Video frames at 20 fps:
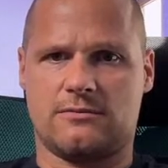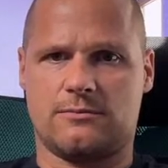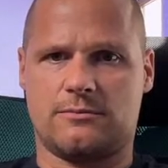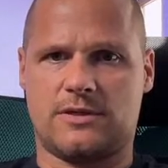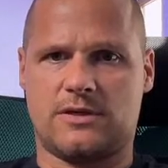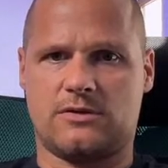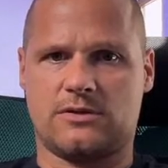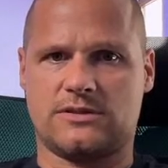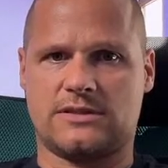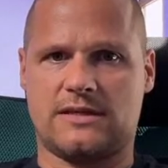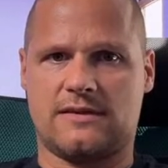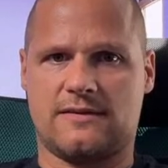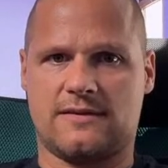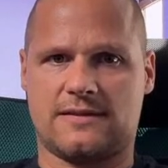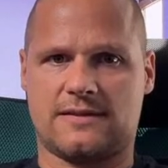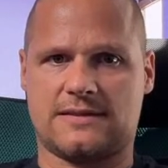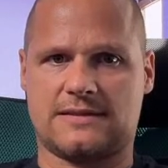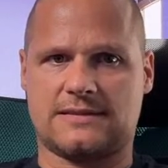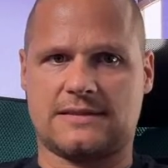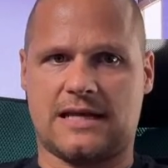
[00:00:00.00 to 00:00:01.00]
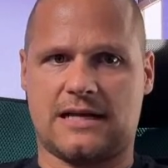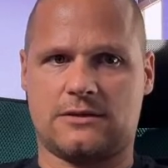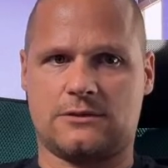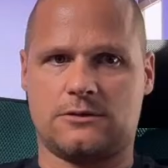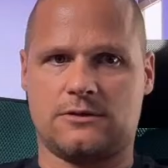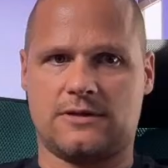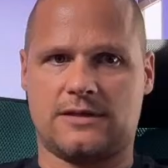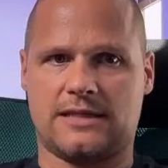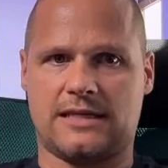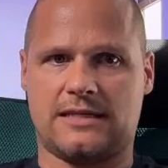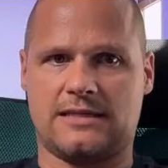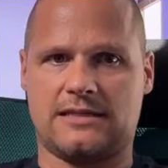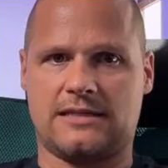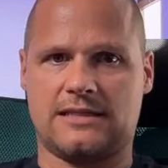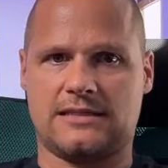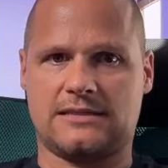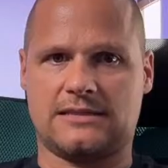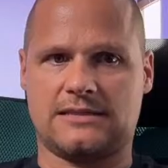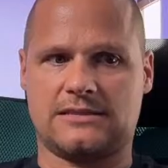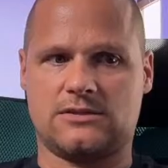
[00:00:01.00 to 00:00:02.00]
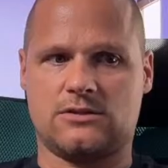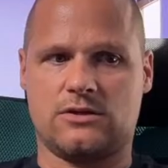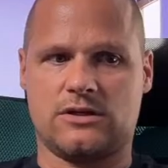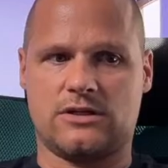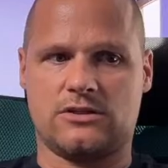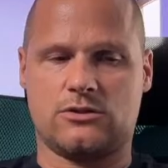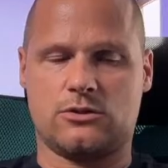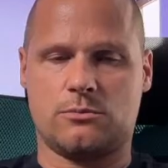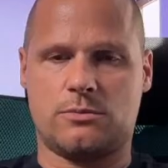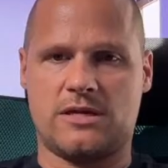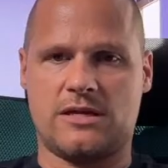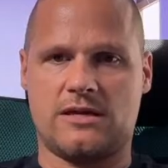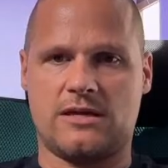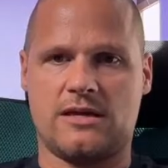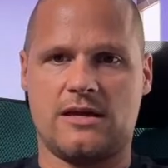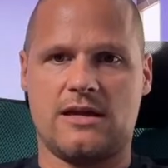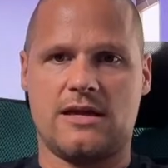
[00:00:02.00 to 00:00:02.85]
because they start to think this is going to be